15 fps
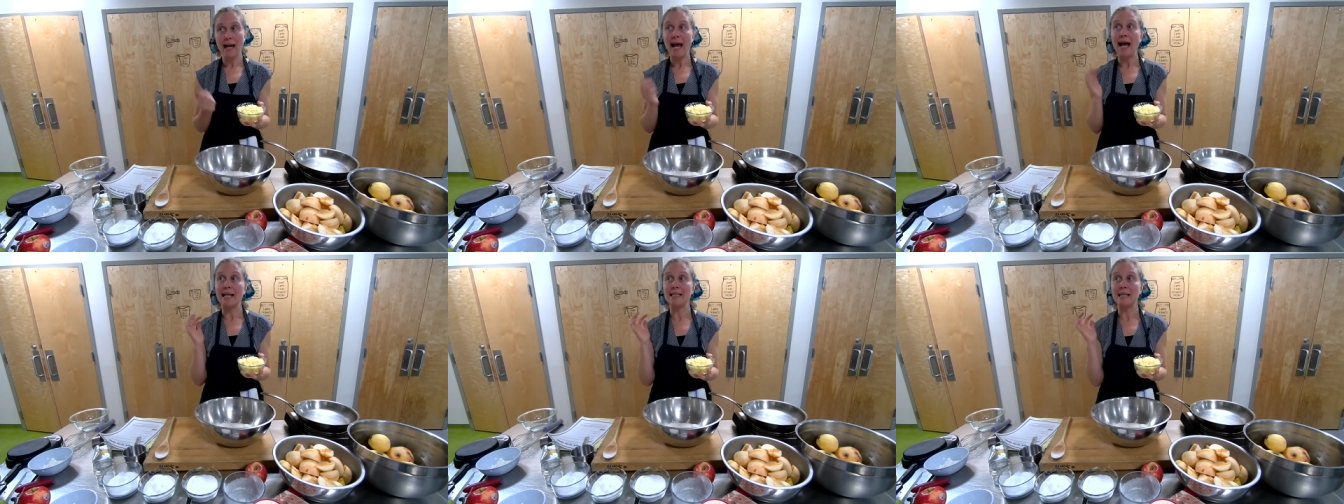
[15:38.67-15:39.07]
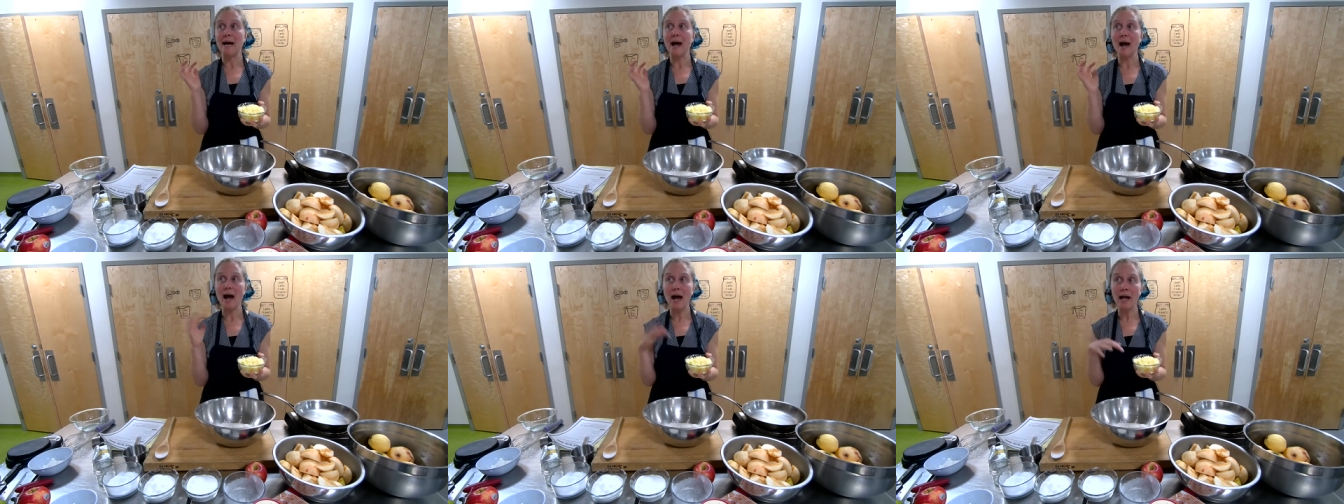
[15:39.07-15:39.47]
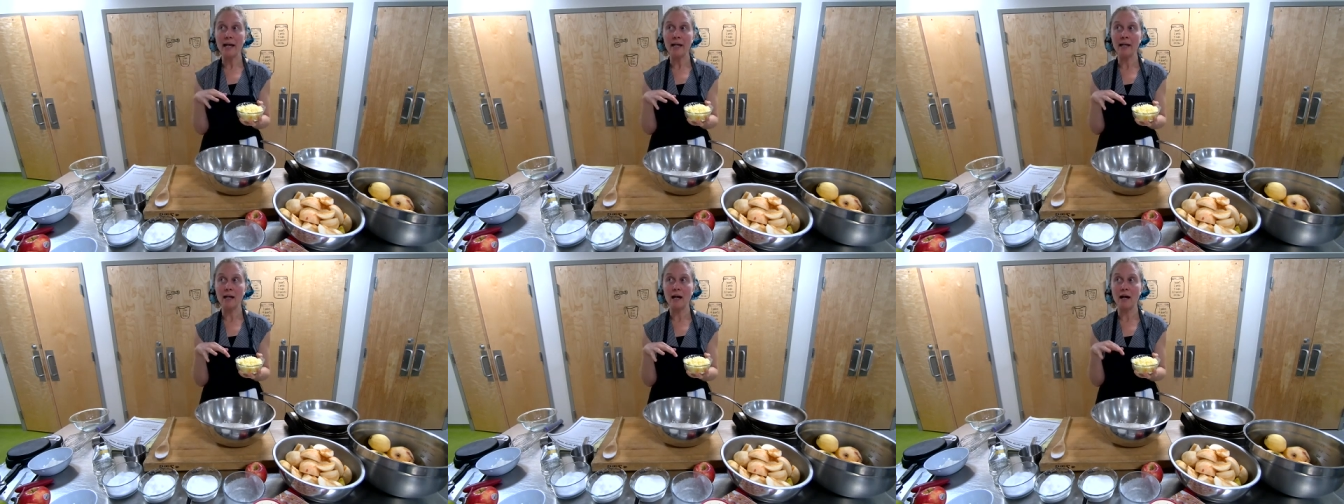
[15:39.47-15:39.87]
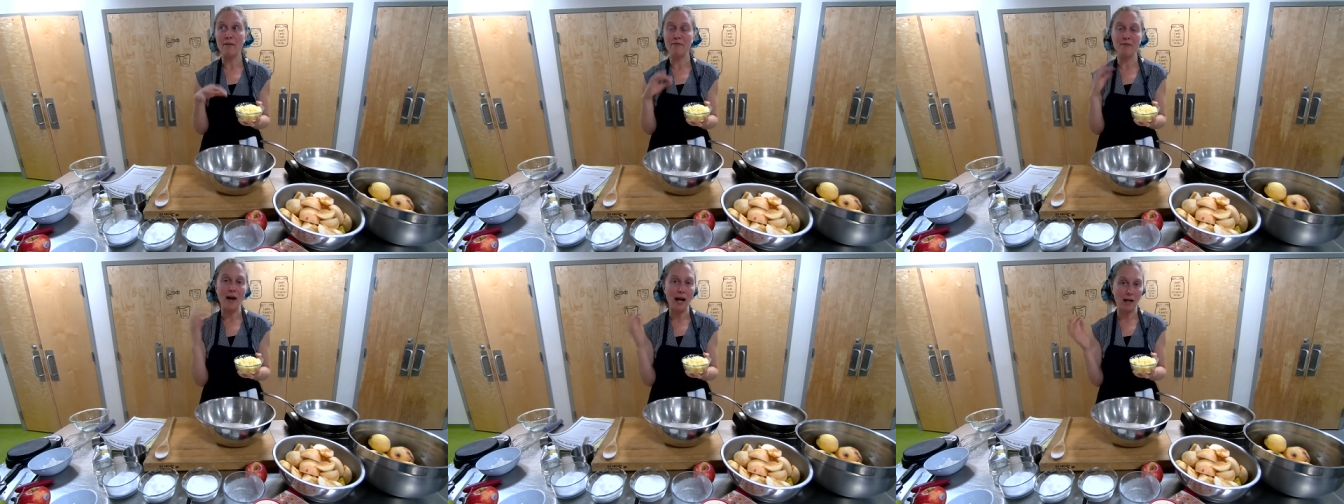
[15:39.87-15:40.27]
as high a
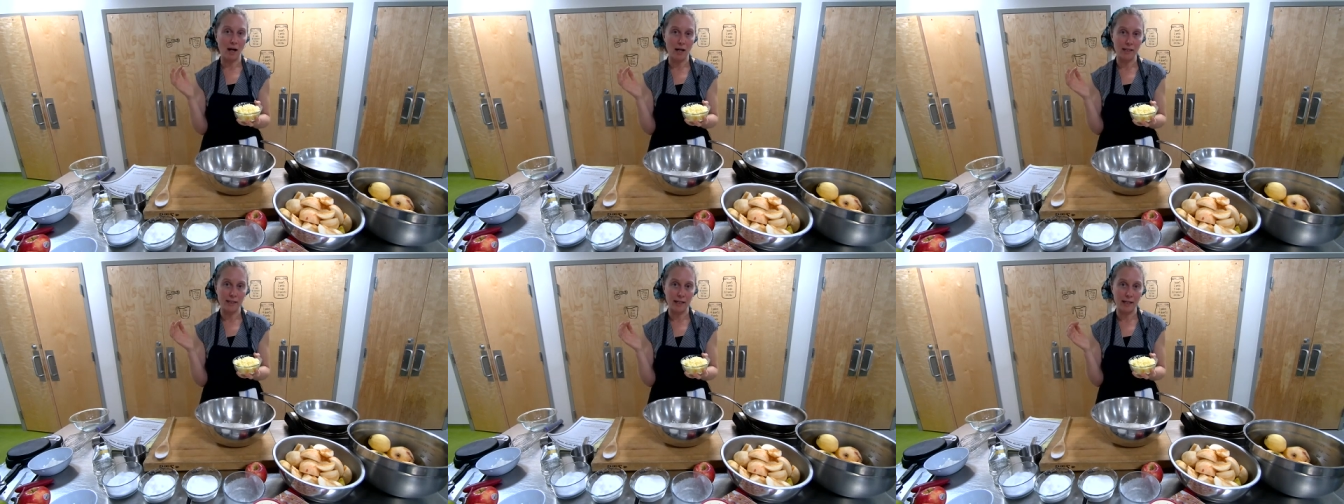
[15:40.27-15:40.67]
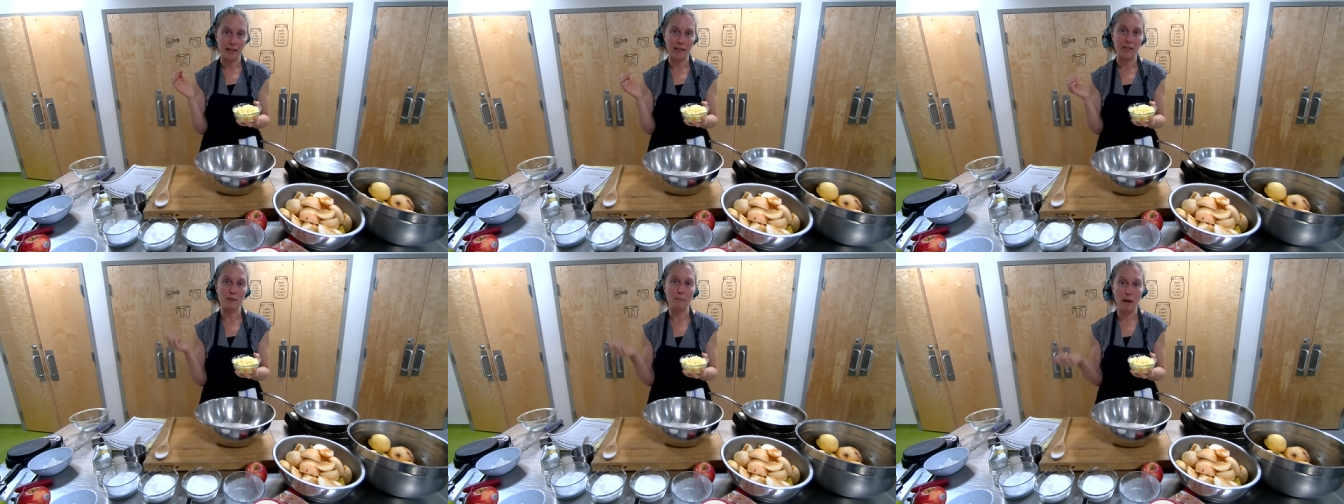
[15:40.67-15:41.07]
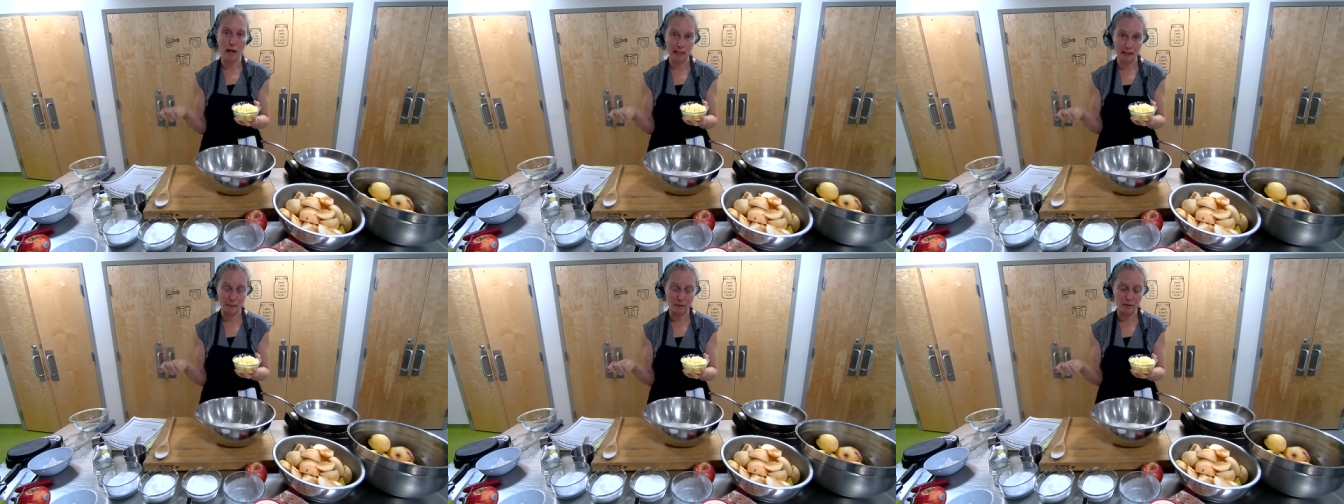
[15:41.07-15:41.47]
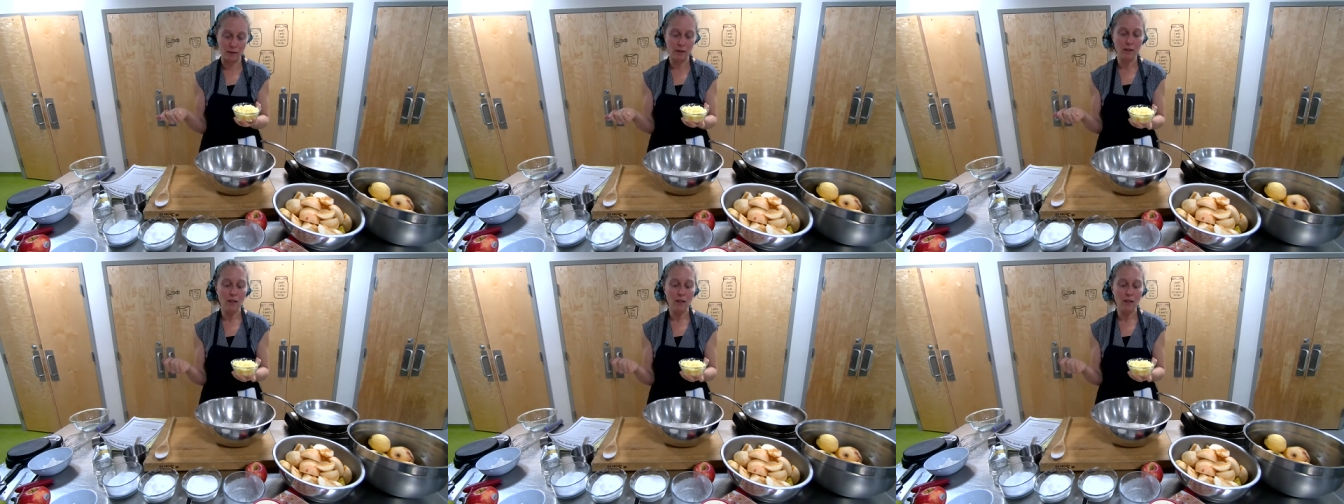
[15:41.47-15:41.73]
fat content as possible.